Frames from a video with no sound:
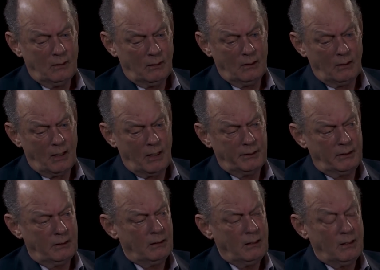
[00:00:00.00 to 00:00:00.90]

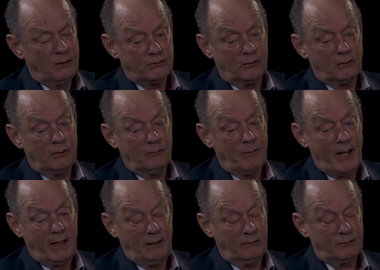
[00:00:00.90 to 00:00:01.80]
idea, so that
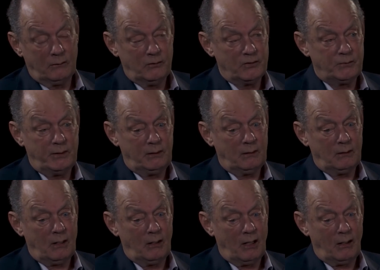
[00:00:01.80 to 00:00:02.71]
many of the news
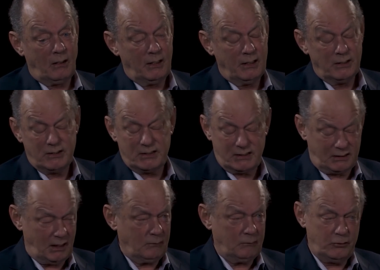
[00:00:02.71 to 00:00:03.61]
media are
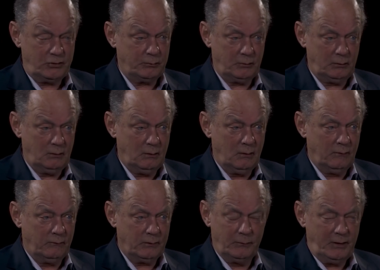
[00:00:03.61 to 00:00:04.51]
indistinguishable
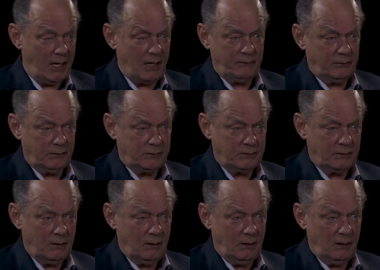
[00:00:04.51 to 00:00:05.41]
from the
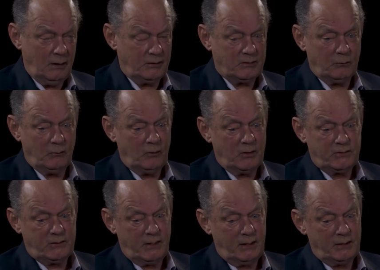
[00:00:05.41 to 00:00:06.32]
advocates. It is
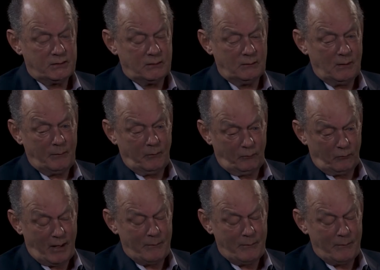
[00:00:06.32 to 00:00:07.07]
the